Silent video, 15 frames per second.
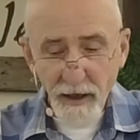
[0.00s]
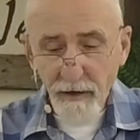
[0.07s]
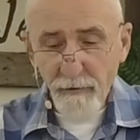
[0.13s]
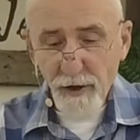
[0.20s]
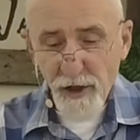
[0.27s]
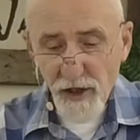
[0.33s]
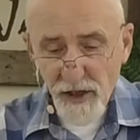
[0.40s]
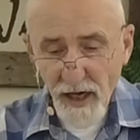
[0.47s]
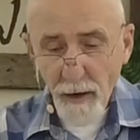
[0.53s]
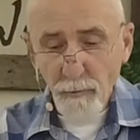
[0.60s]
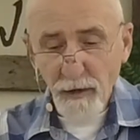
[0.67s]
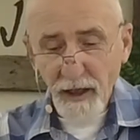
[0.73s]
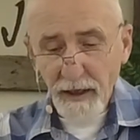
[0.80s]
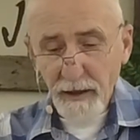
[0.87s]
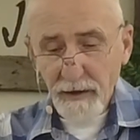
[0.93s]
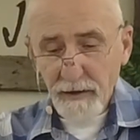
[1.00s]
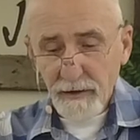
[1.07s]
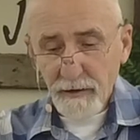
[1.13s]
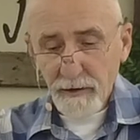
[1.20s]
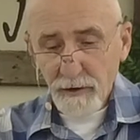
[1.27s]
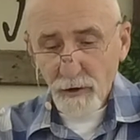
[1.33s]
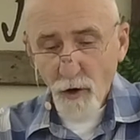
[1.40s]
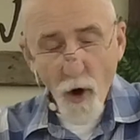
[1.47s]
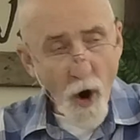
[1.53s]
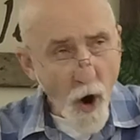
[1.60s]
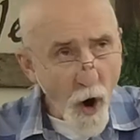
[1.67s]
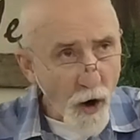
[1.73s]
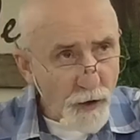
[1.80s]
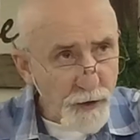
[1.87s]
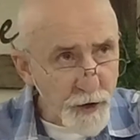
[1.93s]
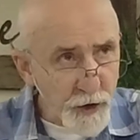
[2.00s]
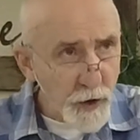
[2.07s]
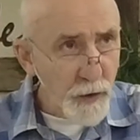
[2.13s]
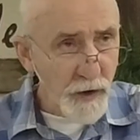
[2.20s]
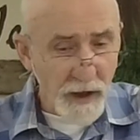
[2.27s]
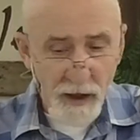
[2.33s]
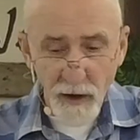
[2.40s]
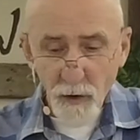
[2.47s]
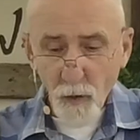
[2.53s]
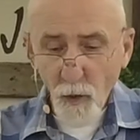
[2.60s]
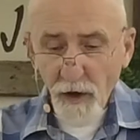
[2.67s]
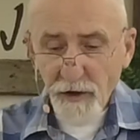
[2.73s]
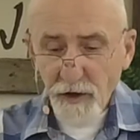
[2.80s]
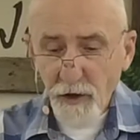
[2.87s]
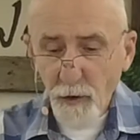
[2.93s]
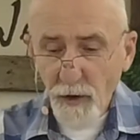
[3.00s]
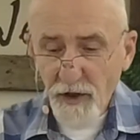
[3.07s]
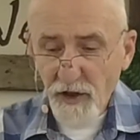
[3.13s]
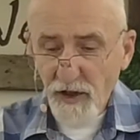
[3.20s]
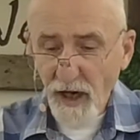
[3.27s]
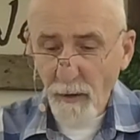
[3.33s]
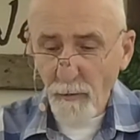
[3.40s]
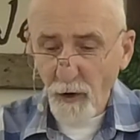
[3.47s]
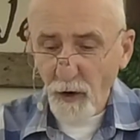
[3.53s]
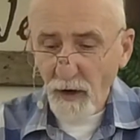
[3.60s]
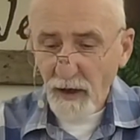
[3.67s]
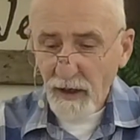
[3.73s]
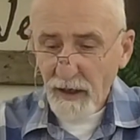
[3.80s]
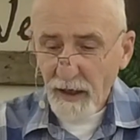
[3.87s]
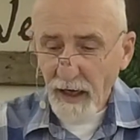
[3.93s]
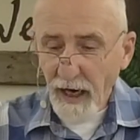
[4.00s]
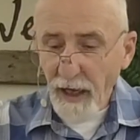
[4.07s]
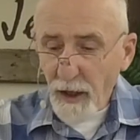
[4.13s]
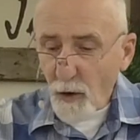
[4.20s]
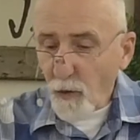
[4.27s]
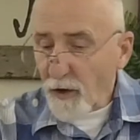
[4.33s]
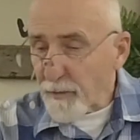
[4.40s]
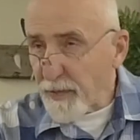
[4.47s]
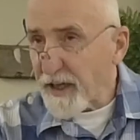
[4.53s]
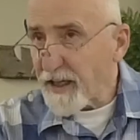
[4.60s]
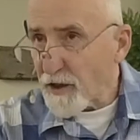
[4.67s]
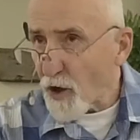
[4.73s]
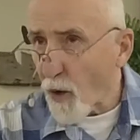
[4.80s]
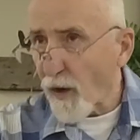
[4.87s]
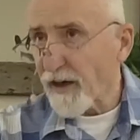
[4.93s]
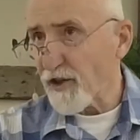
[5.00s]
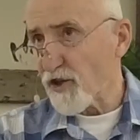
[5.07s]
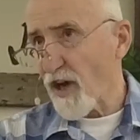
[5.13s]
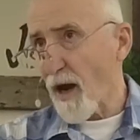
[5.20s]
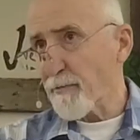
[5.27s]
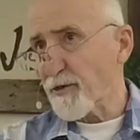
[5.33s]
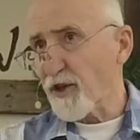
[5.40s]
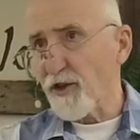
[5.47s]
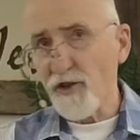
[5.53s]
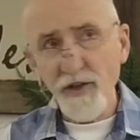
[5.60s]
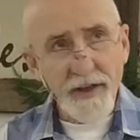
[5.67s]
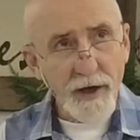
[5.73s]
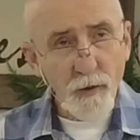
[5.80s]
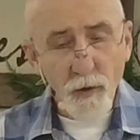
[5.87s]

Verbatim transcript: of assembly. All Judah was to assemble, and there would be no exceptions, and there